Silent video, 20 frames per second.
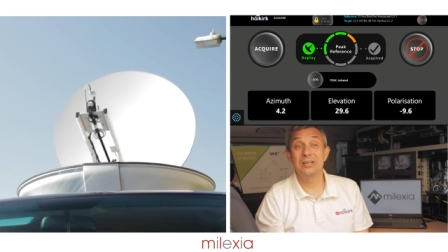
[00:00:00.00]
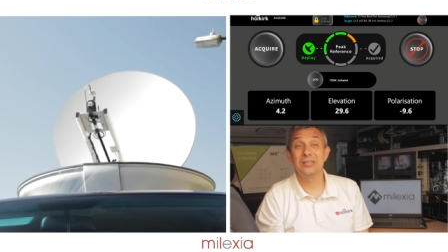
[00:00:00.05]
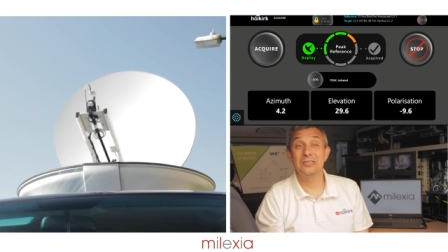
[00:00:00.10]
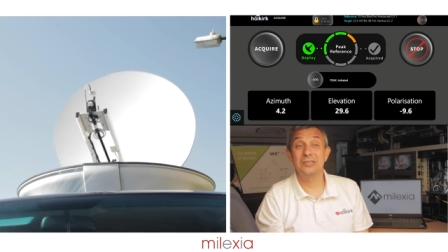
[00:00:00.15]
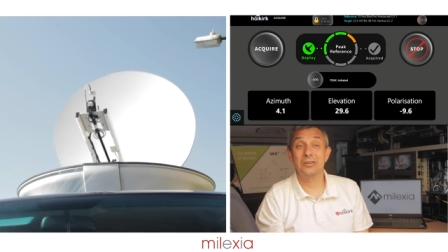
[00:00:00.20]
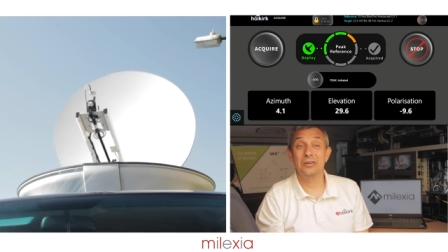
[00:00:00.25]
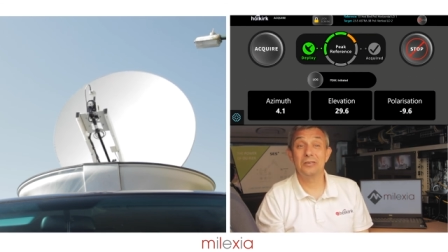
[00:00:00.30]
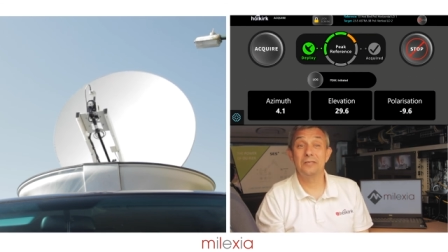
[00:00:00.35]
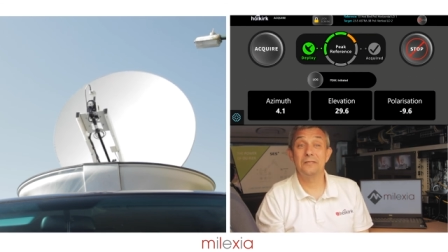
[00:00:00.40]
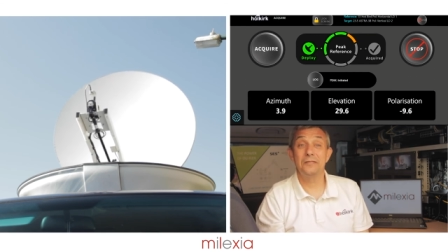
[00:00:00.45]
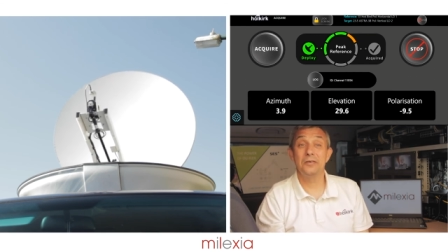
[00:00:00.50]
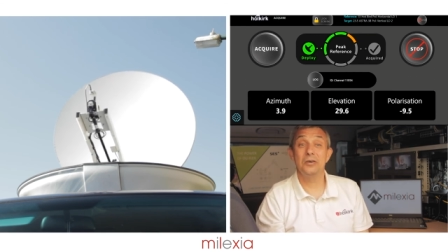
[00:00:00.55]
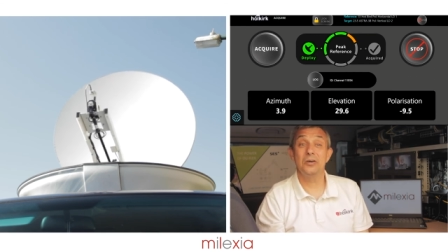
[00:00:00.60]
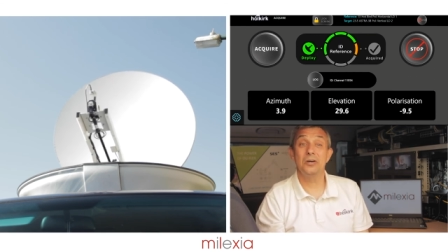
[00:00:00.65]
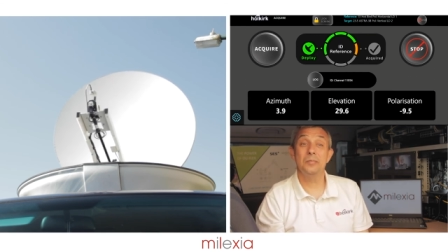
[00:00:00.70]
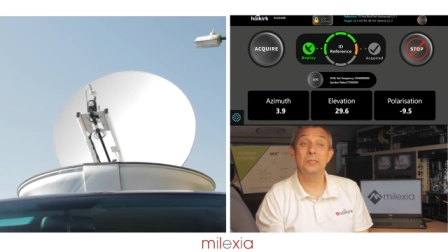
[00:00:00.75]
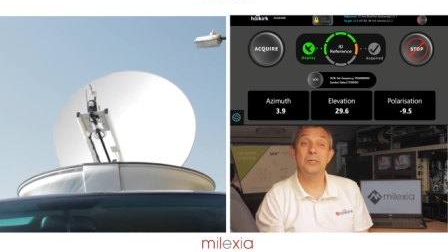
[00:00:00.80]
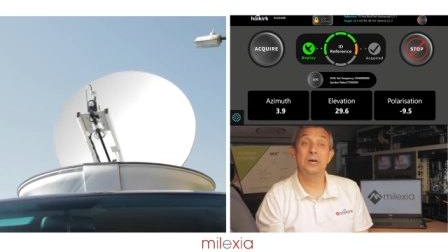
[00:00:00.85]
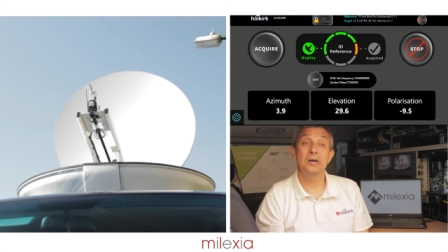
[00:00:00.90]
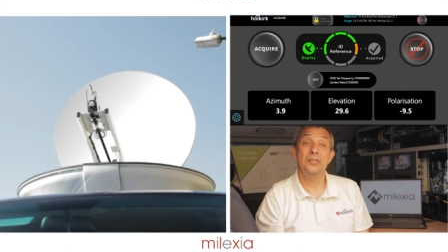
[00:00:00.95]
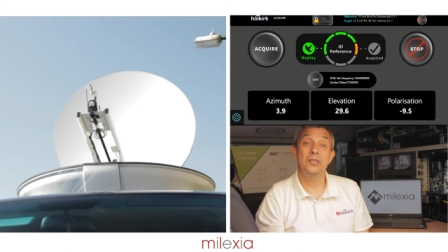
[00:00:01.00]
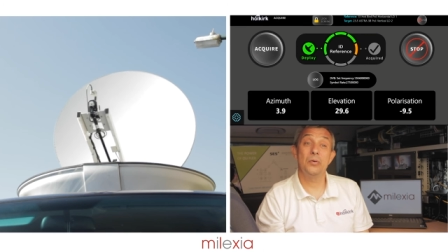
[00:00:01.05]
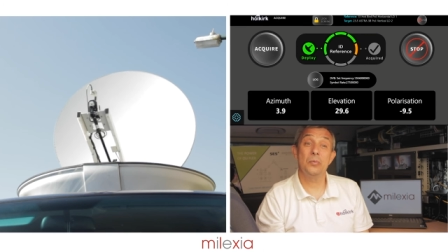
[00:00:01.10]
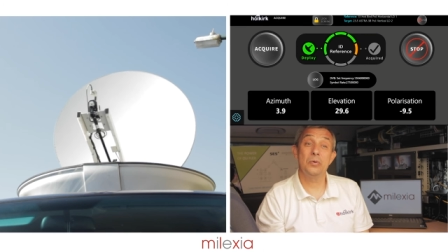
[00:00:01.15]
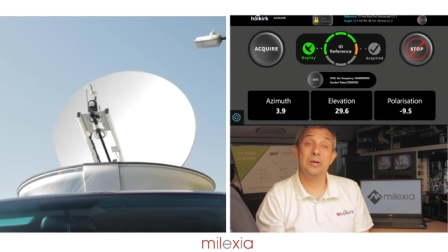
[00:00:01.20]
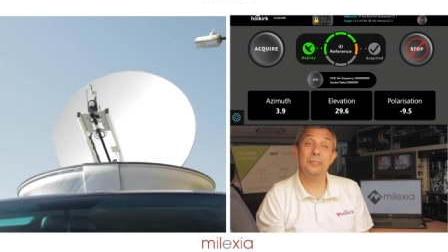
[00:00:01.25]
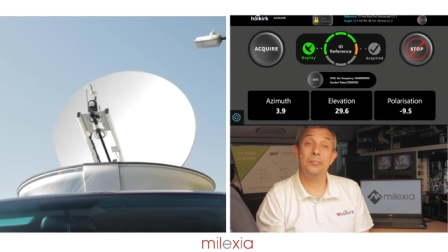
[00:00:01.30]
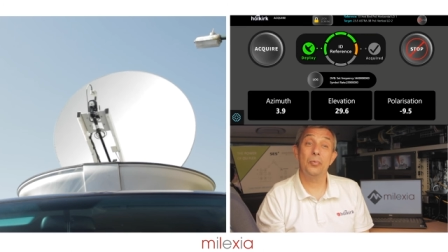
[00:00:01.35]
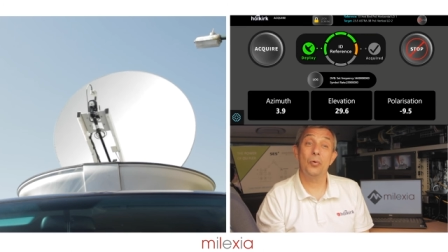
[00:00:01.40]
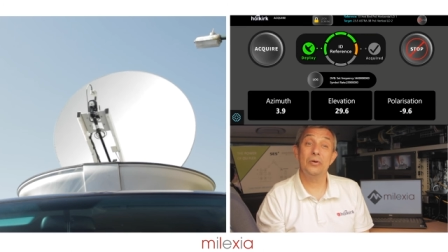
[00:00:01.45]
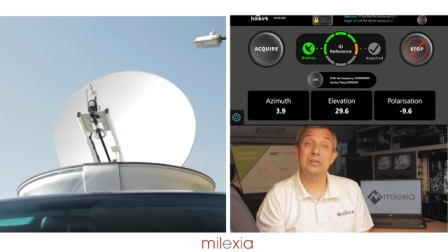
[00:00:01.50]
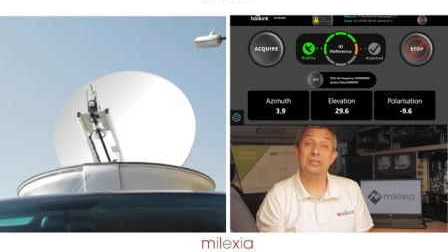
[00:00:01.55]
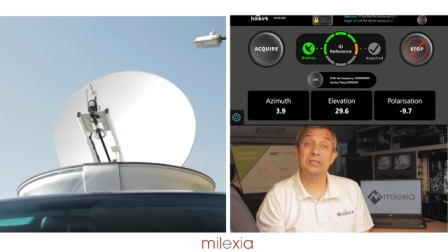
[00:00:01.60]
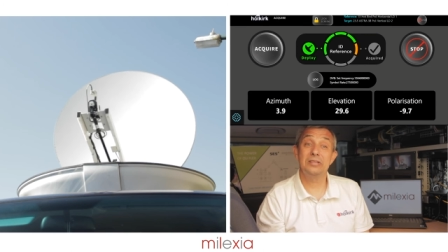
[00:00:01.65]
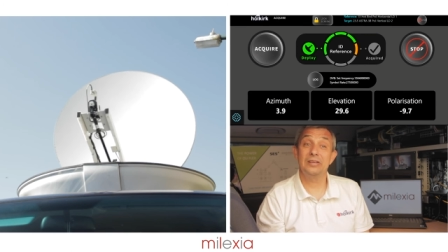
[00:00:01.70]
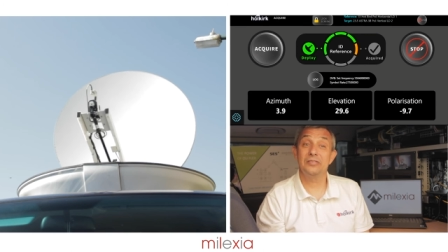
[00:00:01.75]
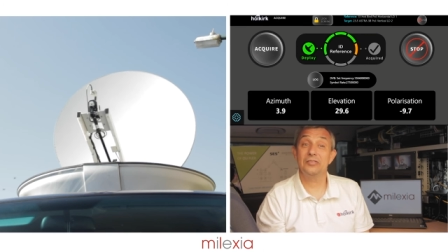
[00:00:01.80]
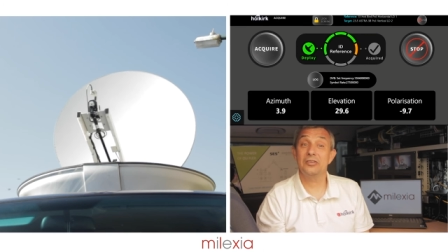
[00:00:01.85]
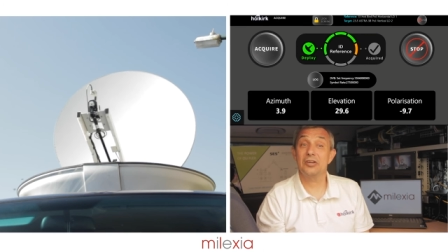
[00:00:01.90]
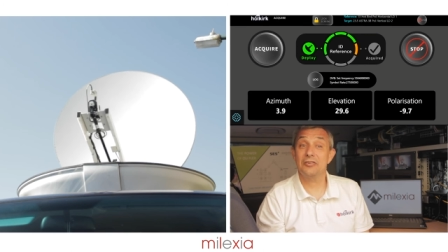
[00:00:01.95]
to confirm that we are
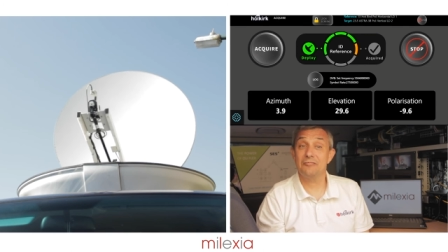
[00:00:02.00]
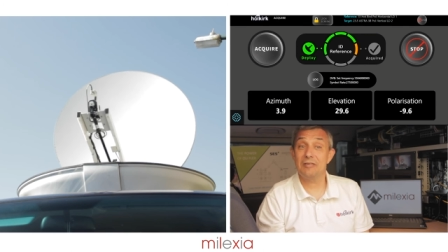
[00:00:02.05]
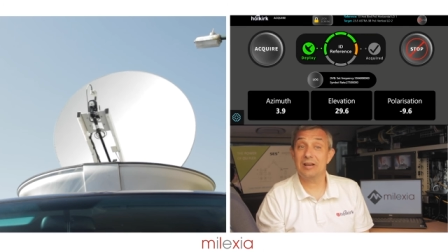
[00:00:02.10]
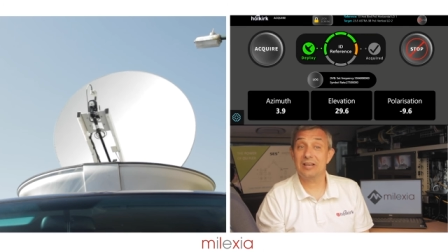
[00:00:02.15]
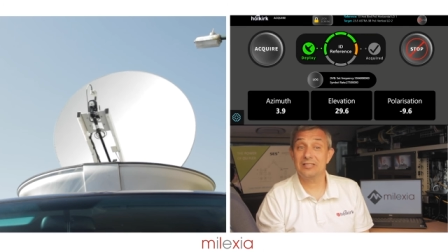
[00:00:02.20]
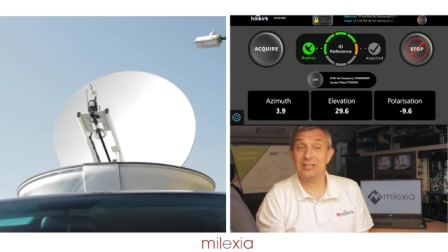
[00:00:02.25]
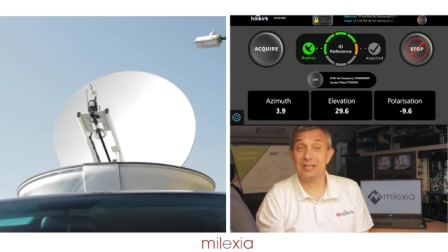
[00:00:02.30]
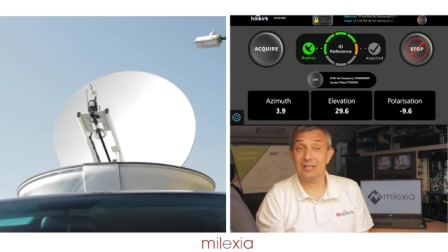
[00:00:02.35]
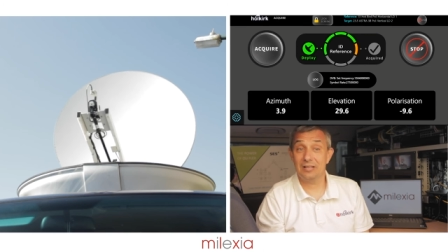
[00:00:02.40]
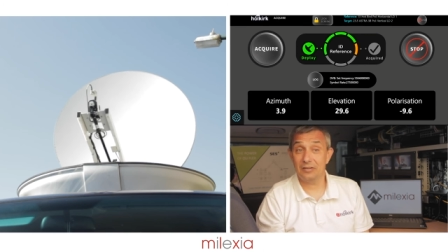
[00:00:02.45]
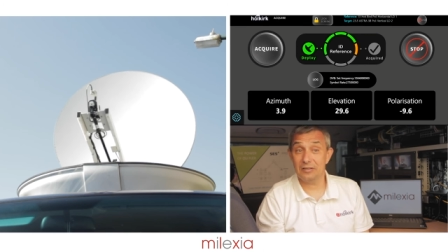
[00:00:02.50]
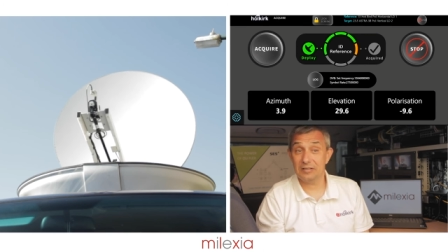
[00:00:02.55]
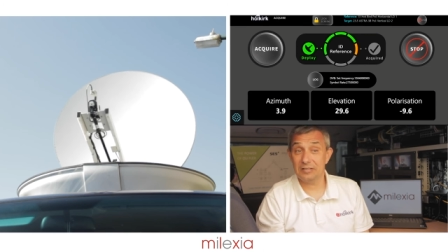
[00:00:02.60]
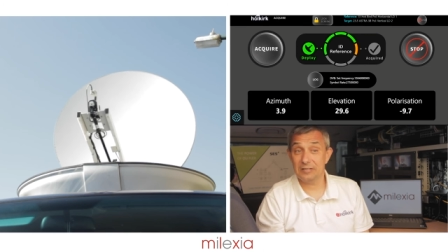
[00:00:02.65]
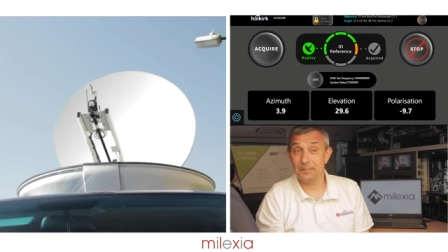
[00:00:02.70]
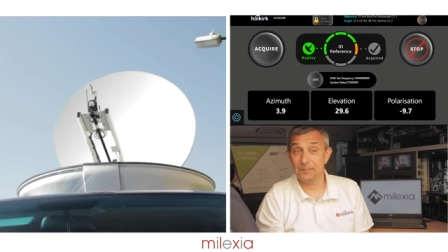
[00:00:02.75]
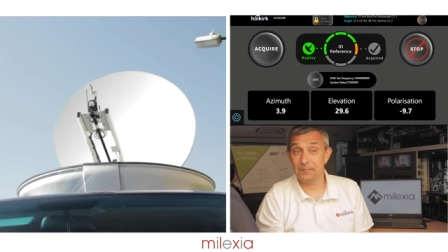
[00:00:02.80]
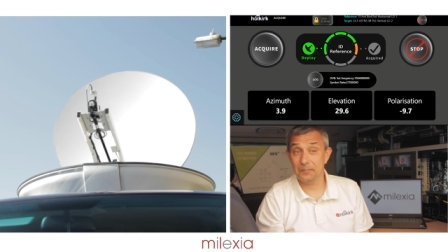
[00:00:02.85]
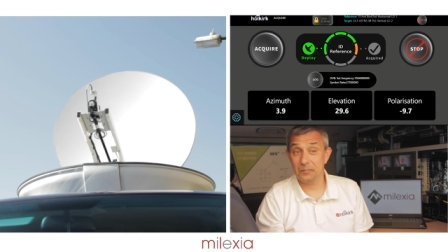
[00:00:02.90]
pointing at the correct satellite.